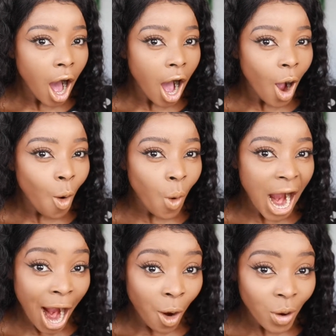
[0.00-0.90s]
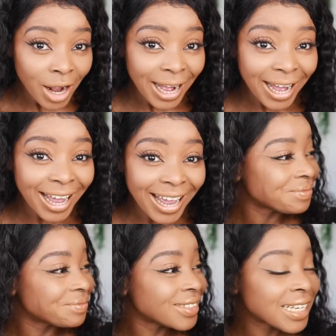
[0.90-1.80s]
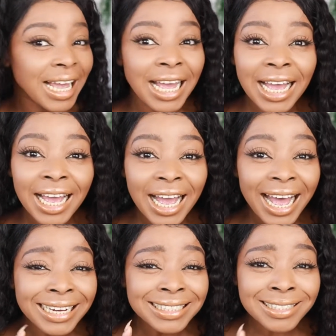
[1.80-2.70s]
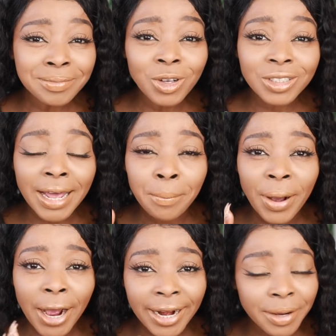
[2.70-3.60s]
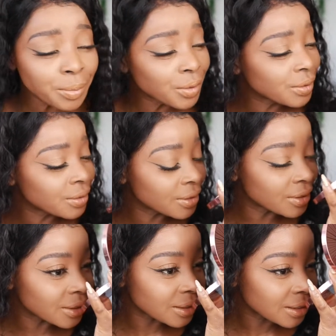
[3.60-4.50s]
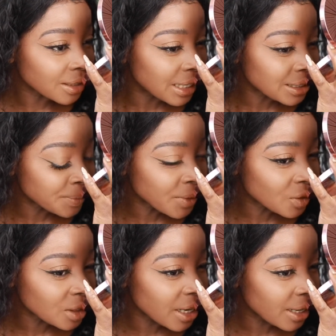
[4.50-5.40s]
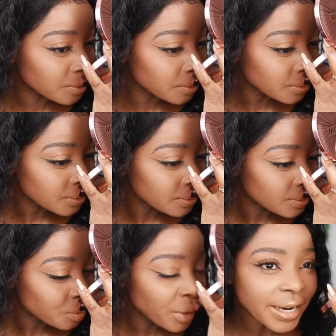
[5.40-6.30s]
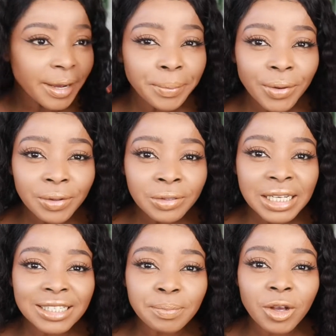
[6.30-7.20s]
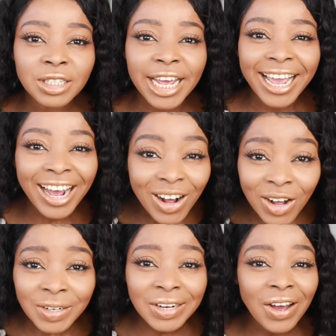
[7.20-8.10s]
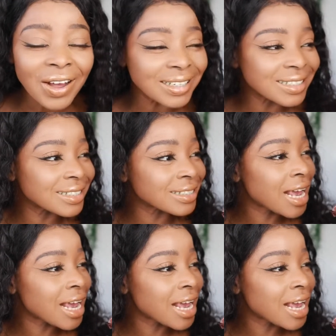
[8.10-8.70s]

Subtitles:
Wow. And it smells like pineapples. It smells like pineapples. It smells like coconut.